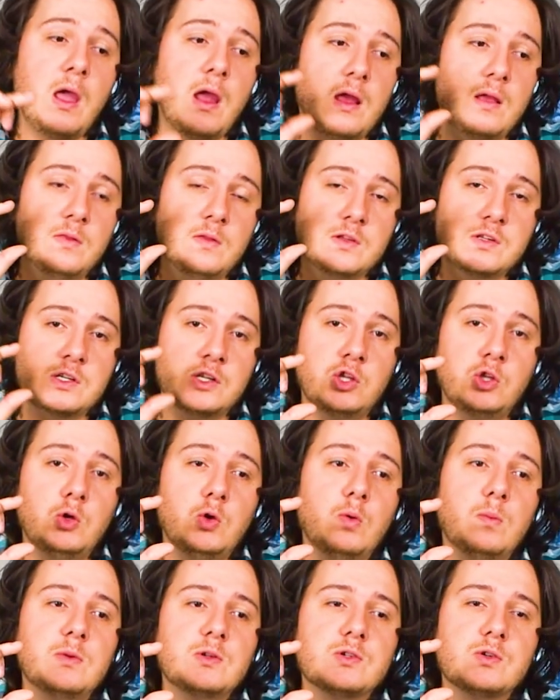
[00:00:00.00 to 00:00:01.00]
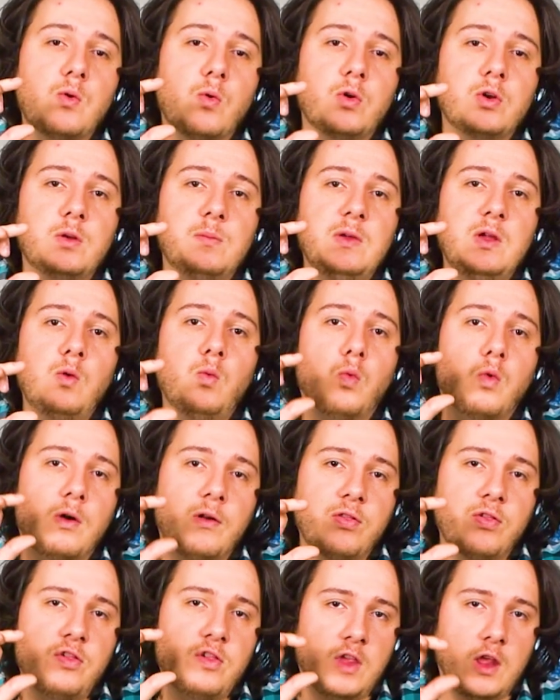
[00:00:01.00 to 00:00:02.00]
And this cube is going to be
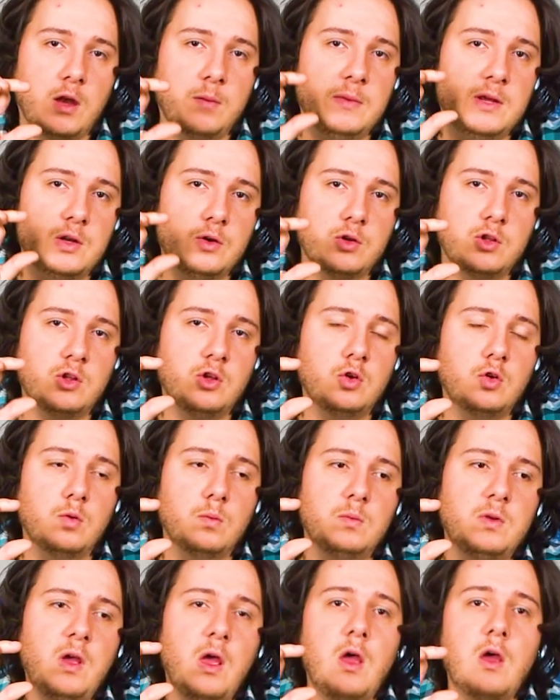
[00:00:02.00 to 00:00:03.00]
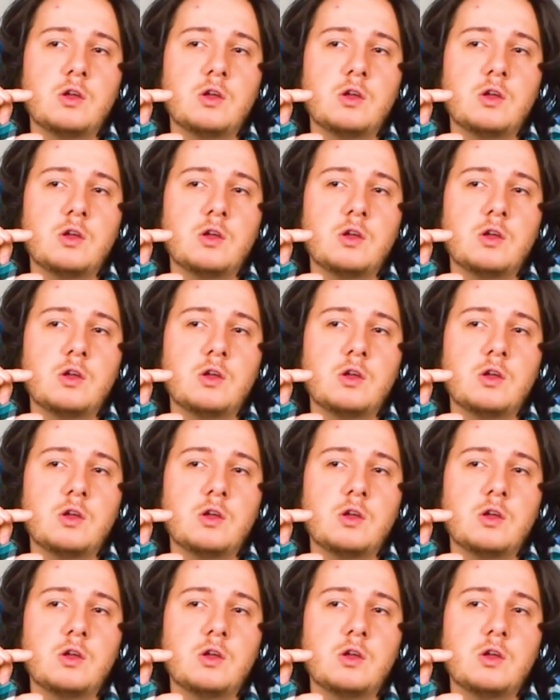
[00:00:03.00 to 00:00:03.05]
1 centimeter cubed.